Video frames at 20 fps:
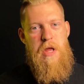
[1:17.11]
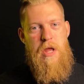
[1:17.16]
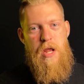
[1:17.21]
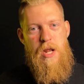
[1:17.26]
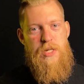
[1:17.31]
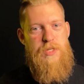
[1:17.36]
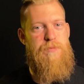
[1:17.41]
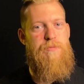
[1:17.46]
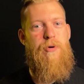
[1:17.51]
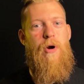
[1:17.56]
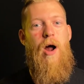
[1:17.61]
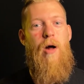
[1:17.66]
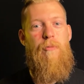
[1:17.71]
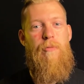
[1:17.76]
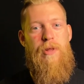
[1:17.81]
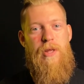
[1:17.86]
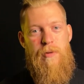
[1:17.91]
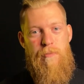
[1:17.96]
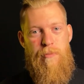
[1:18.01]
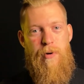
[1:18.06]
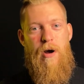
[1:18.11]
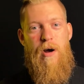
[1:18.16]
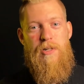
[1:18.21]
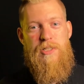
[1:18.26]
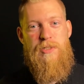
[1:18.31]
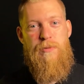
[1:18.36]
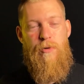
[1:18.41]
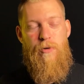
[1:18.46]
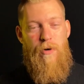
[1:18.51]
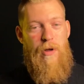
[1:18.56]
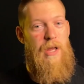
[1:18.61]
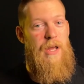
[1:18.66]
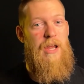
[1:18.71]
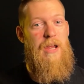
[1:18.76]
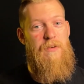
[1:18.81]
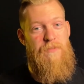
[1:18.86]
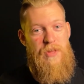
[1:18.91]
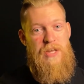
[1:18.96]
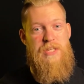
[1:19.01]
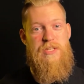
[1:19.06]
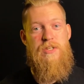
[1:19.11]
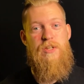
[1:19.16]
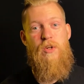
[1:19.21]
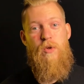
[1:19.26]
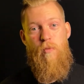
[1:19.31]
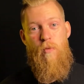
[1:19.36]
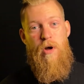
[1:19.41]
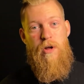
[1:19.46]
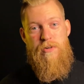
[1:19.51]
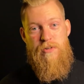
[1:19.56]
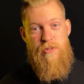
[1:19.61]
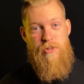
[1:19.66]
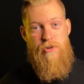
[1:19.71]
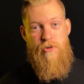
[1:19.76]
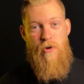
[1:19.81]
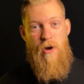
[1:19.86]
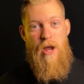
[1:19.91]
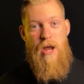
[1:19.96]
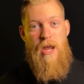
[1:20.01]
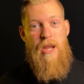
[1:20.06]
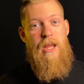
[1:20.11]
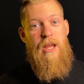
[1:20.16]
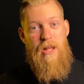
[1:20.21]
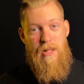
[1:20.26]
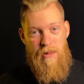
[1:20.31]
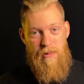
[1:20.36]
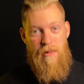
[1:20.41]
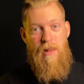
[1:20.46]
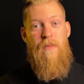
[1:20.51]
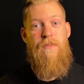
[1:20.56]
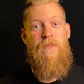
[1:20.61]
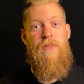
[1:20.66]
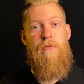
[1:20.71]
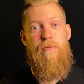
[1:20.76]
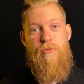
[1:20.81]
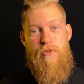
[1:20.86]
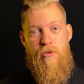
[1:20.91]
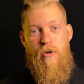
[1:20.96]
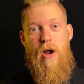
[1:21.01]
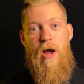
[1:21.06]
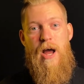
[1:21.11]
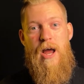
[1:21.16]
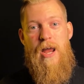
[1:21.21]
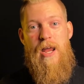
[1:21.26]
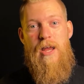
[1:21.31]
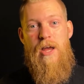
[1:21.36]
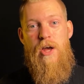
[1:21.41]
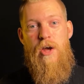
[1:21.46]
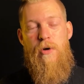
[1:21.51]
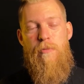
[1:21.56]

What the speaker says: it's probably impossible. If they still want to try, let them try,